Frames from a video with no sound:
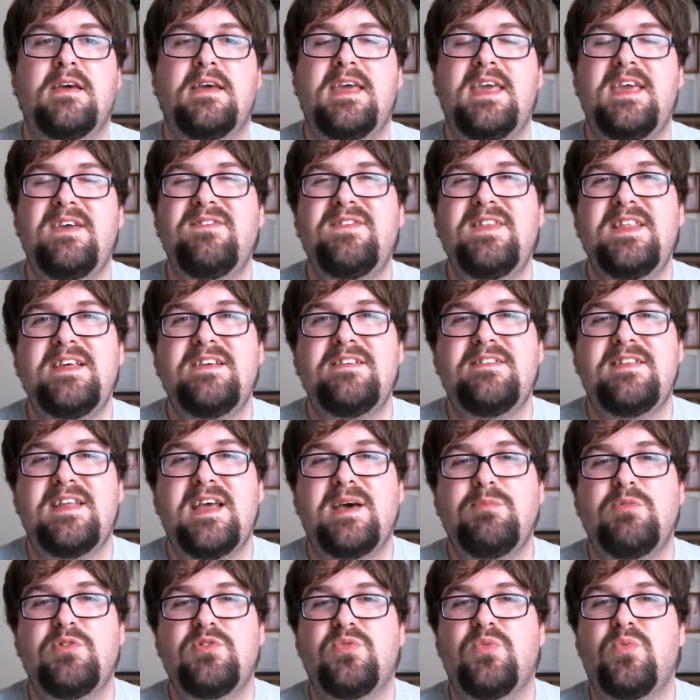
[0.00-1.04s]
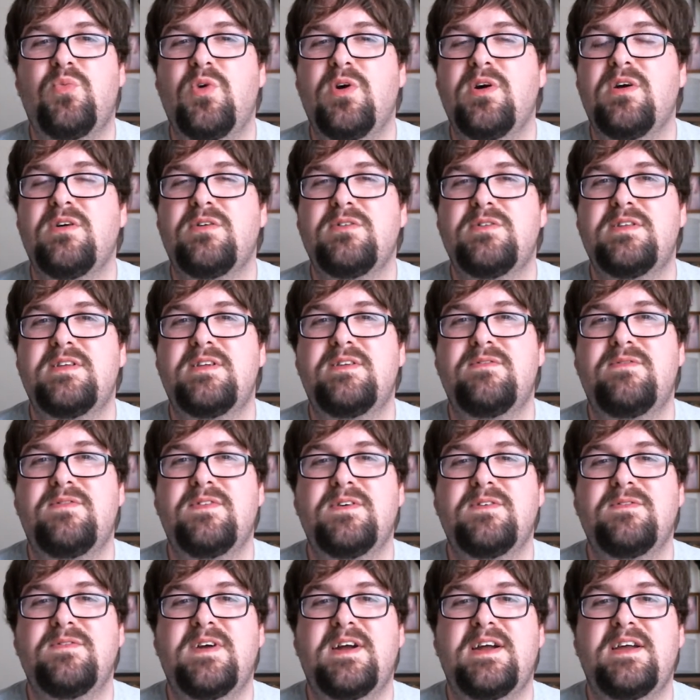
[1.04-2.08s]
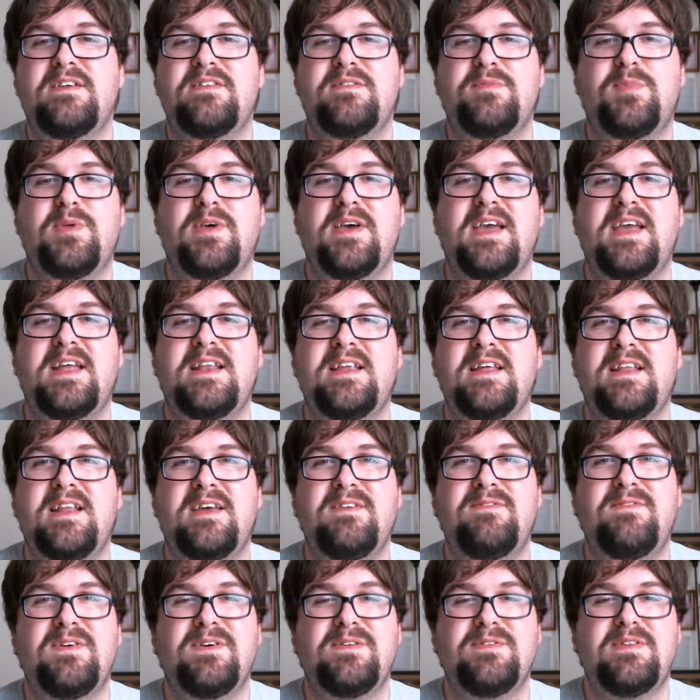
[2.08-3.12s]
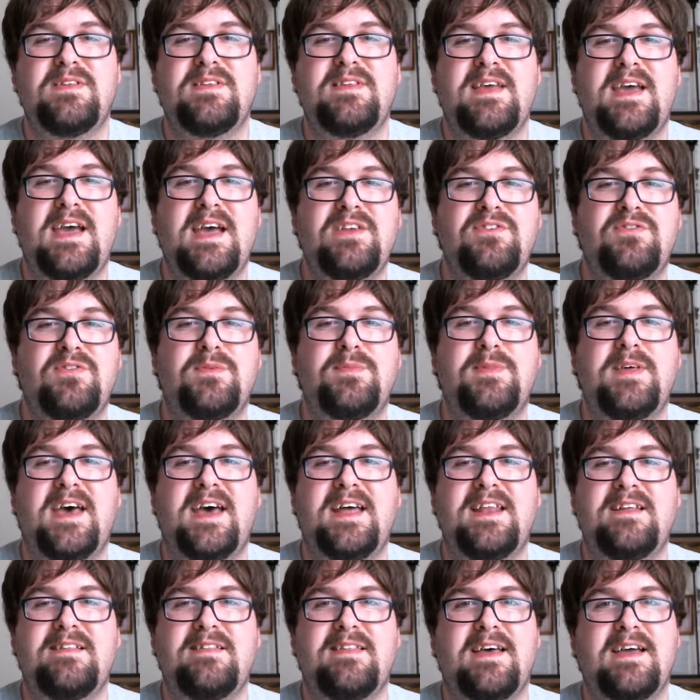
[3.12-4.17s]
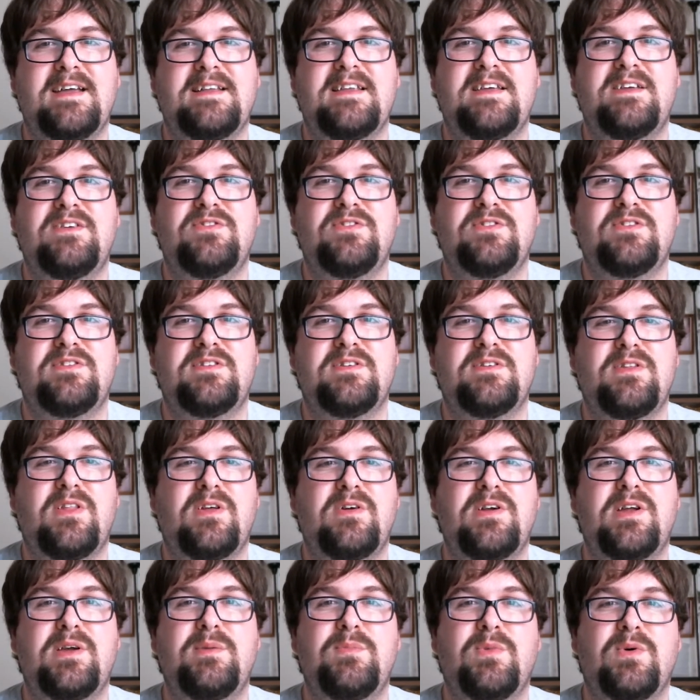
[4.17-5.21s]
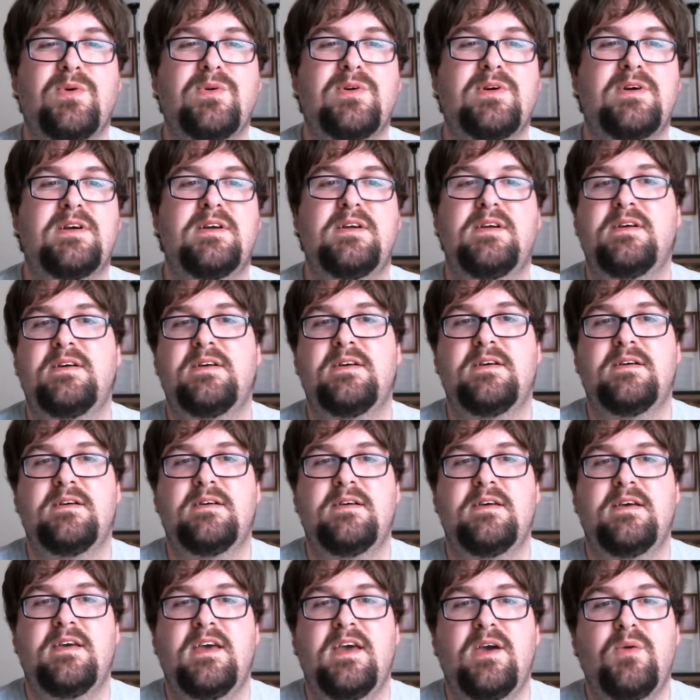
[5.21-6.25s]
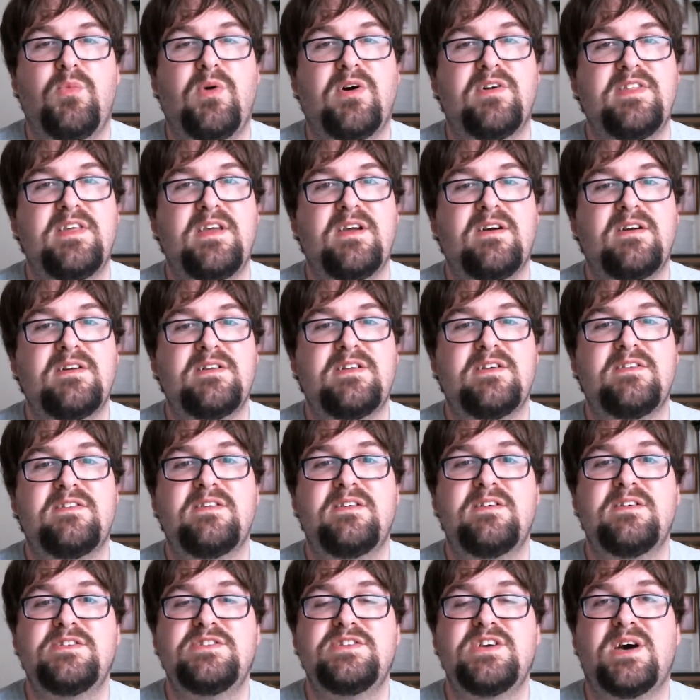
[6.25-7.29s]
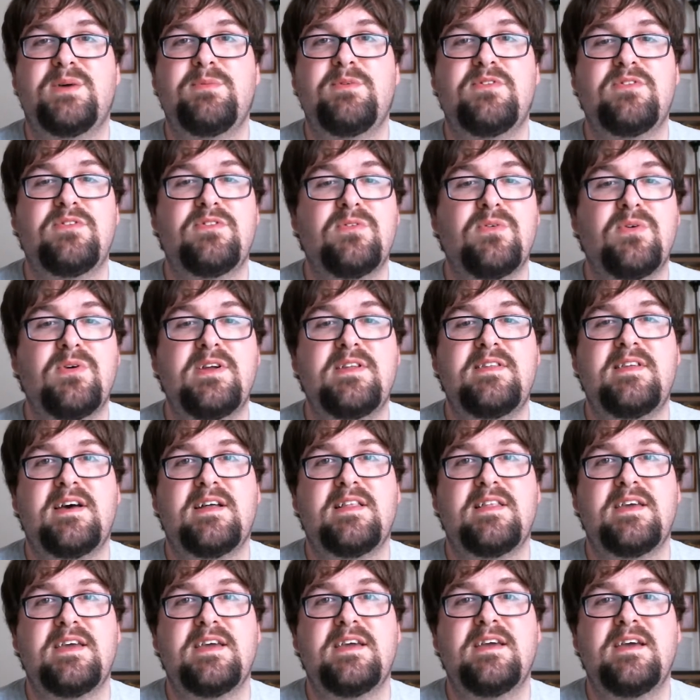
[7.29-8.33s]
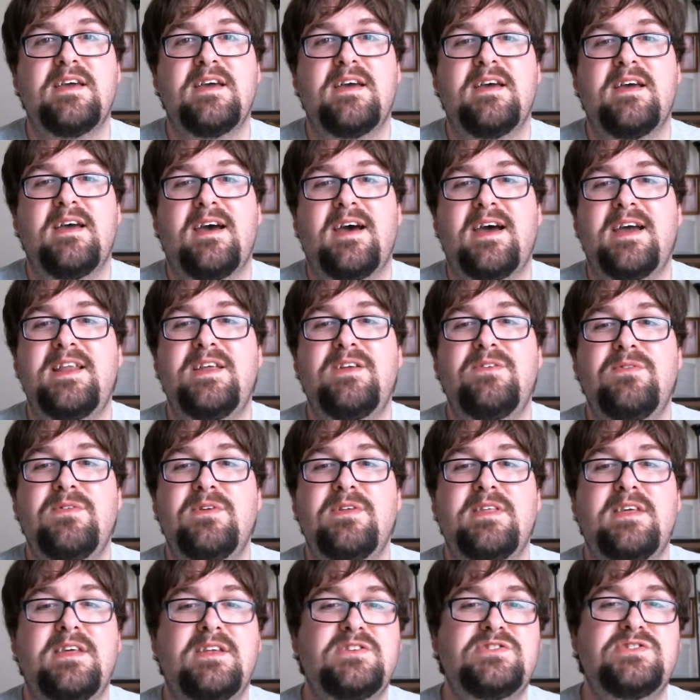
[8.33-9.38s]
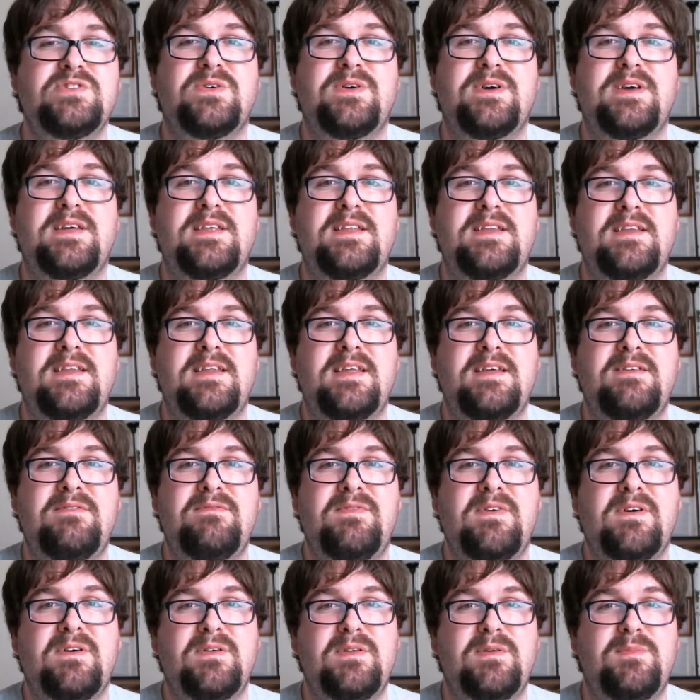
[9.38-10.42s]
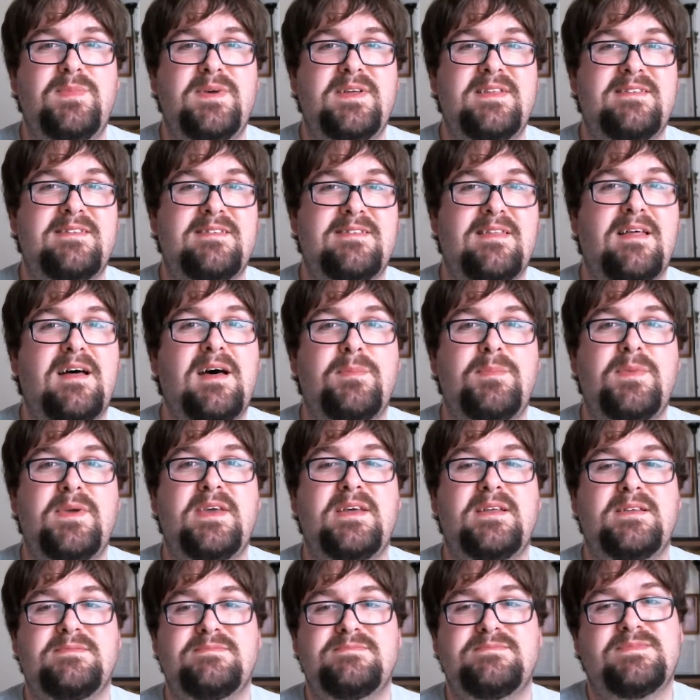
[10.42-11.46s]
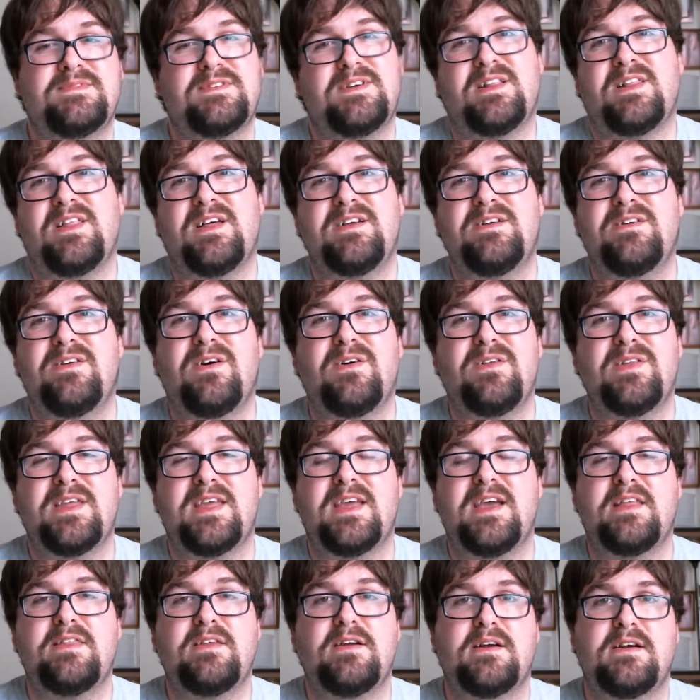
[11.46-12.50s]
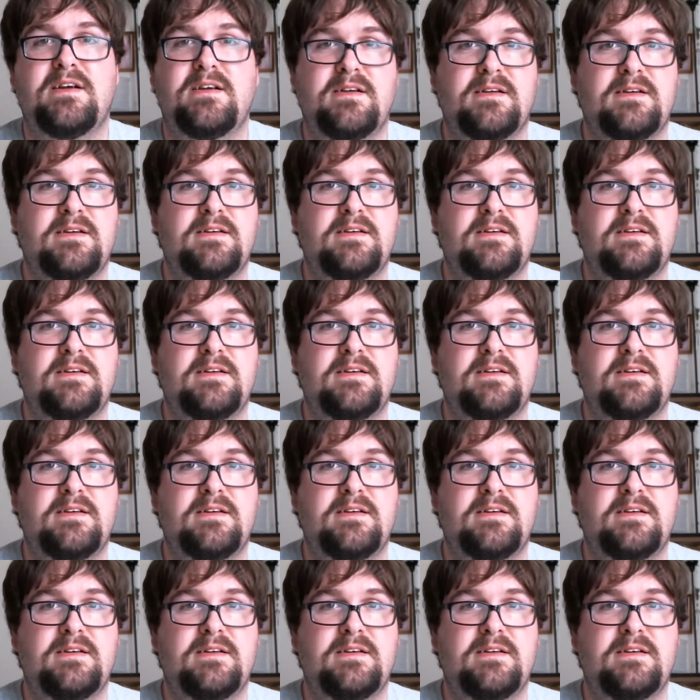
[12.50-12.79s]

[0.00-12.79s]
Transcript: Even the established world didn't feel very explained, and I felt detached from that and lacked interest in learning more. And while the art does a good job of storytelling, I didn't really enjoy it. It felt a bit sloppy and cluttered all together.